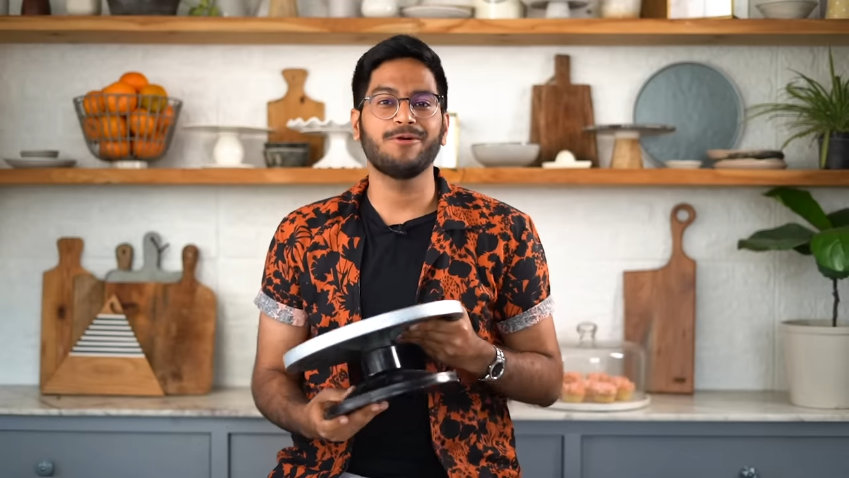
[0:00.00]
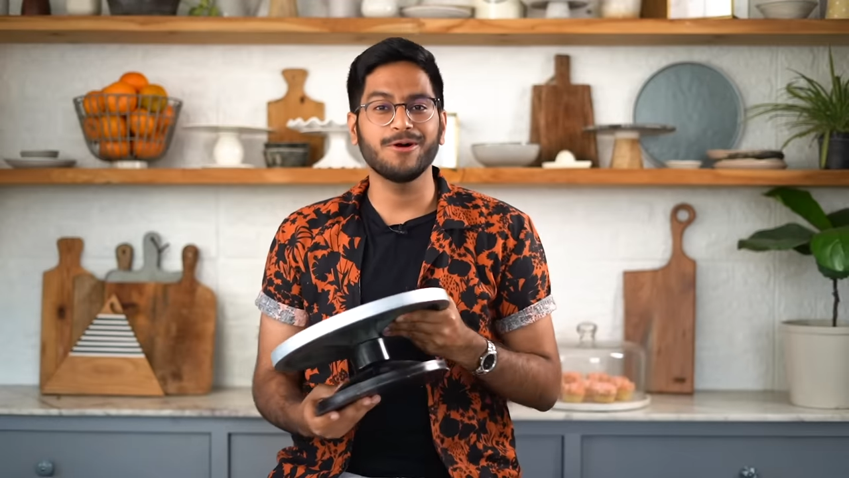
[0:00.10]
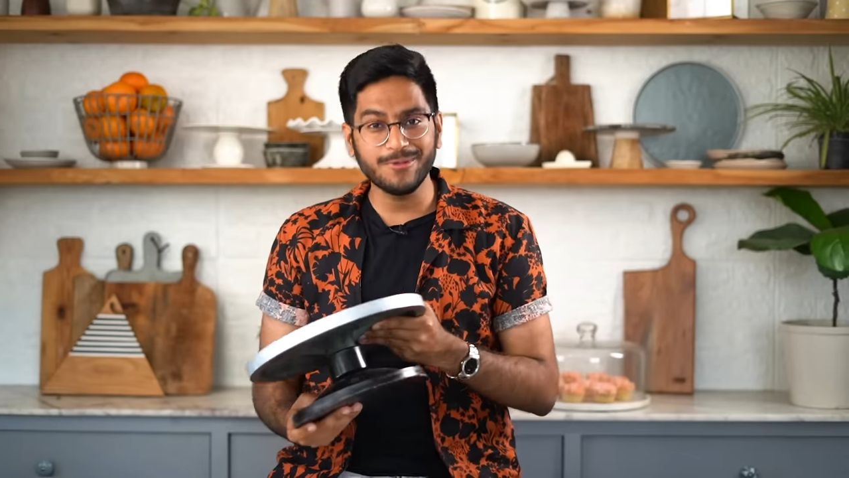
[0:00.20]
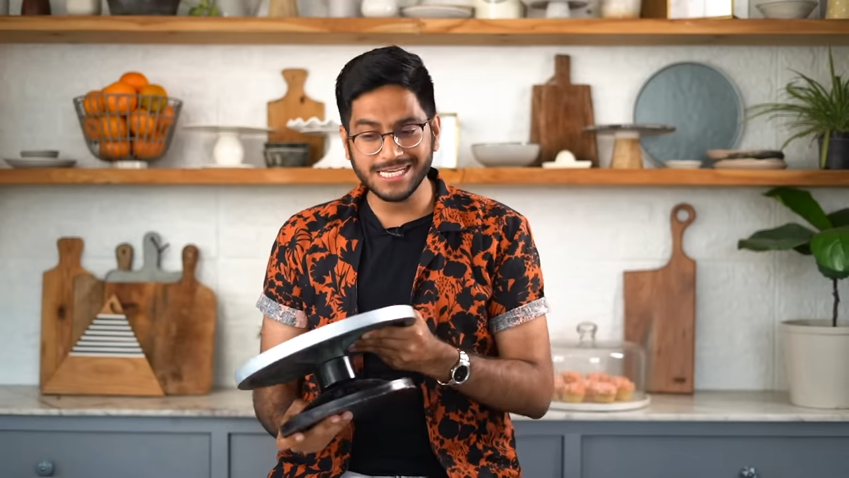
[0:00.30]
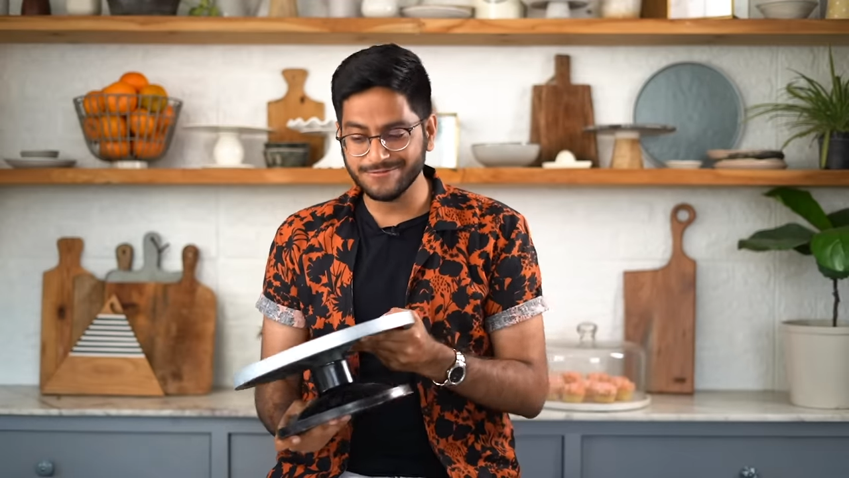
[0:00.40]

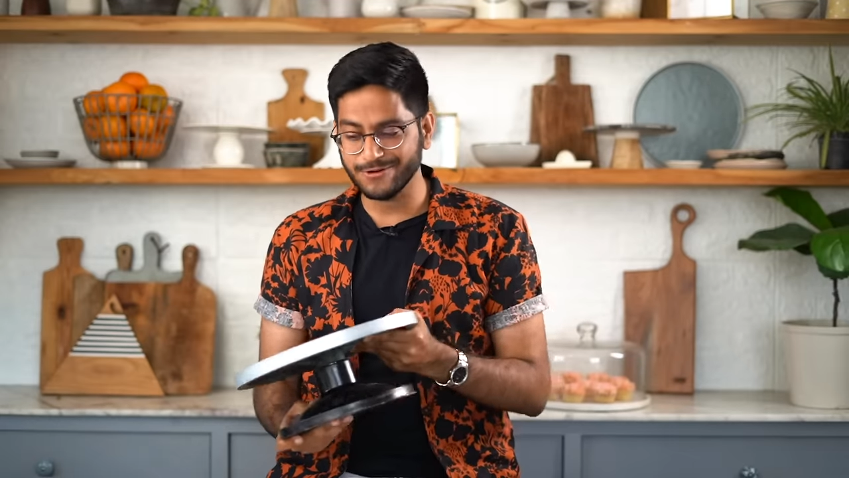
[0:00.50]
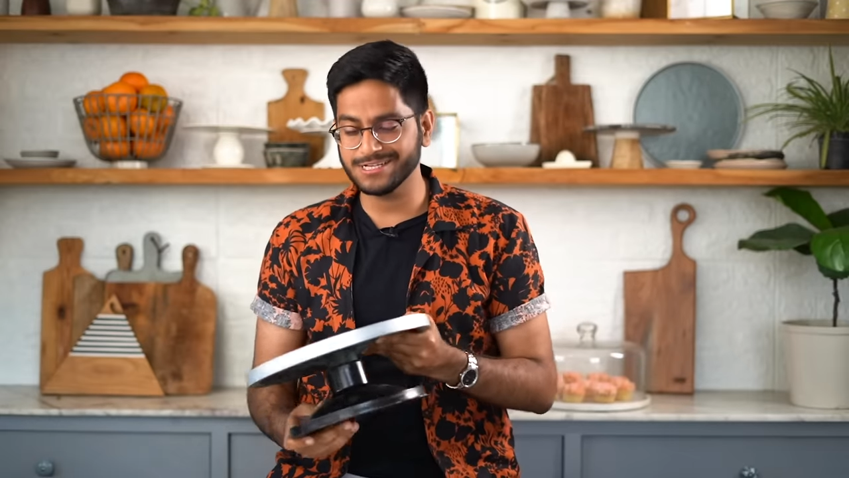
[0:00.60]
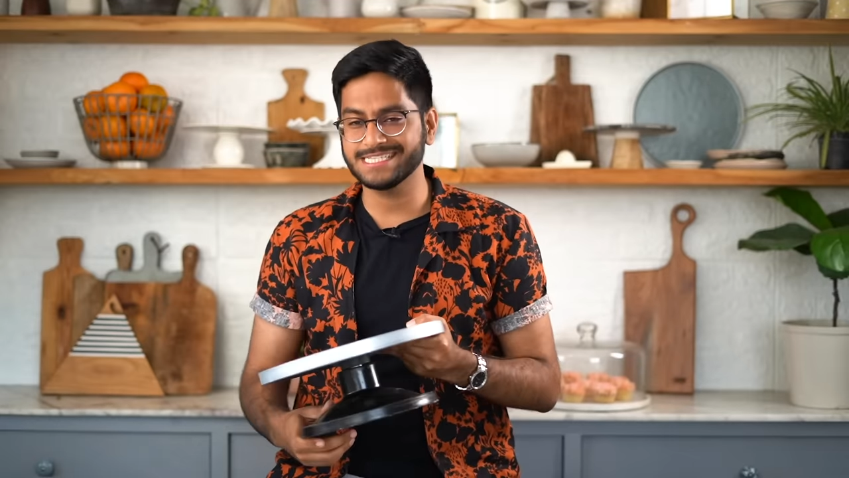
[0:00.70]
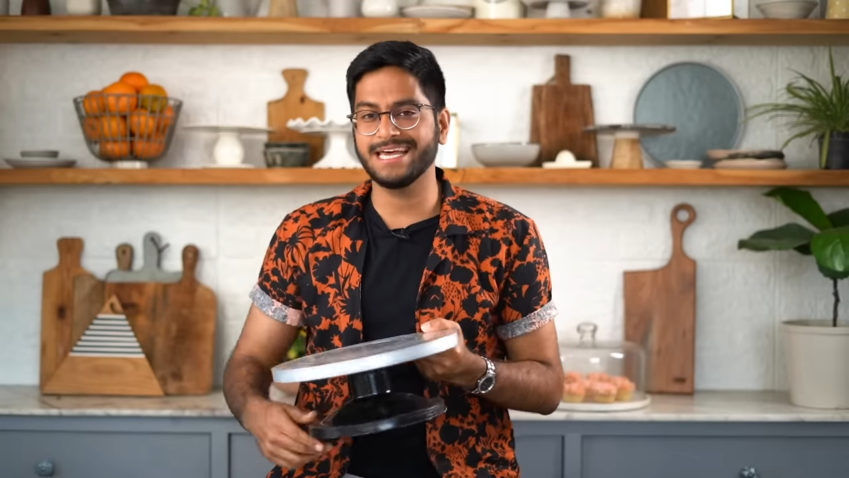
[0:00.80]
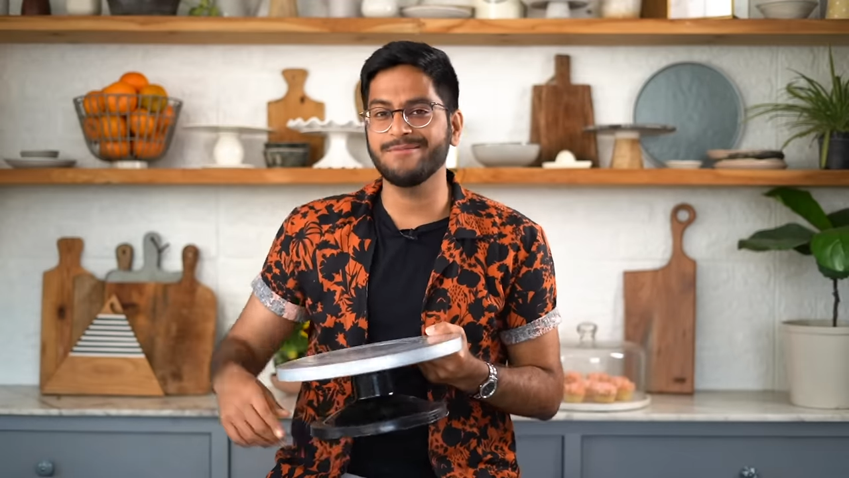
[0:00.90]
always
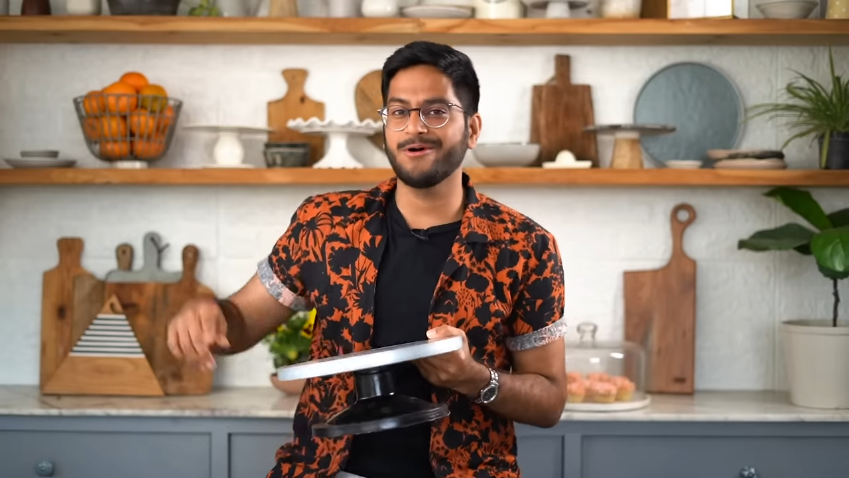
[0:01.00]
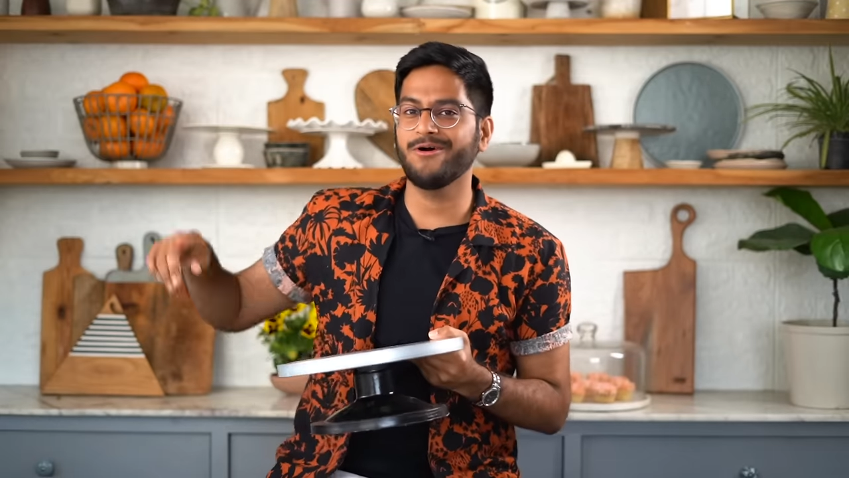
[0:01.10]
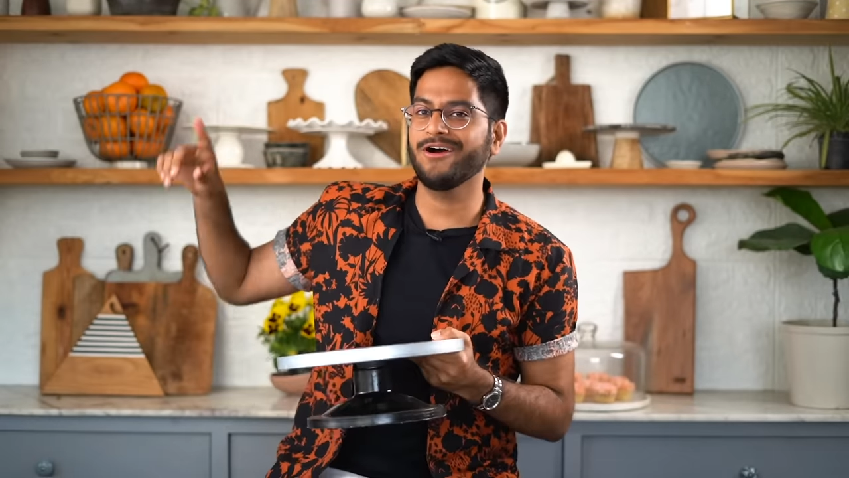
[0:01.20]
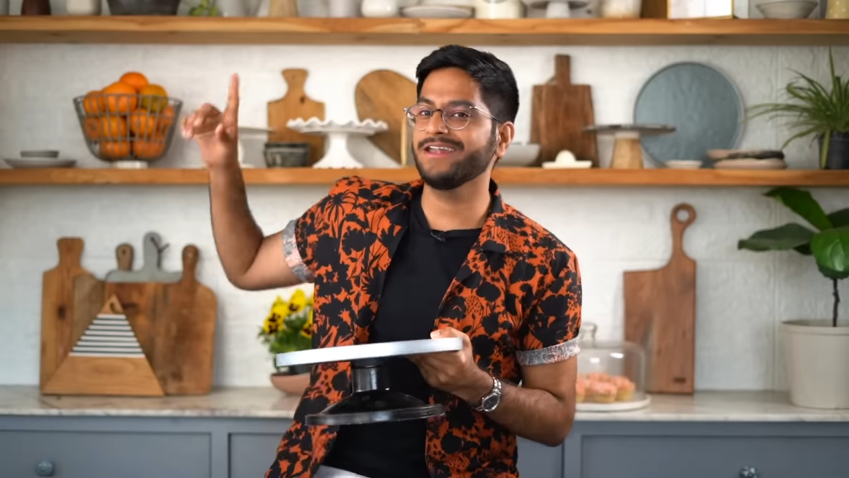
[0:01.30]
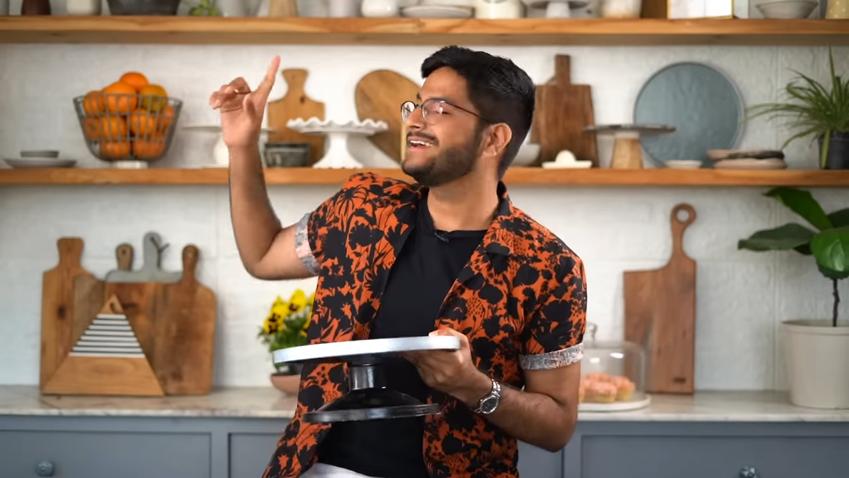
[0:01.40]
frost them
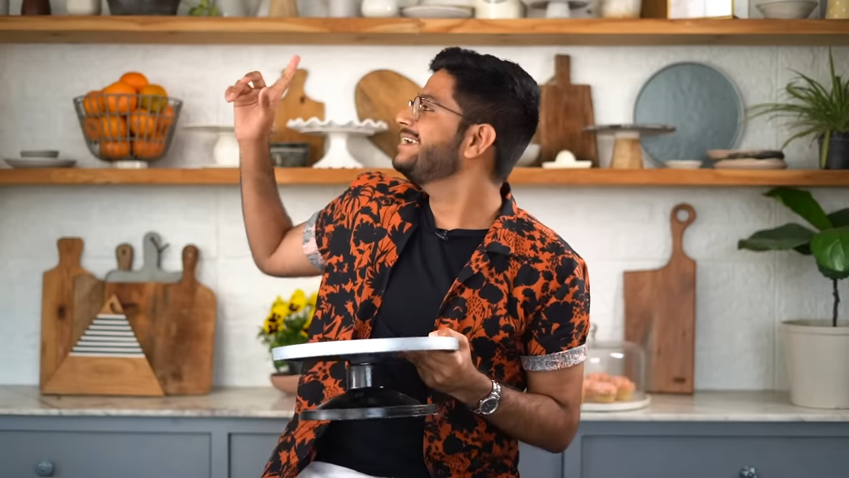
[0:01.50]
on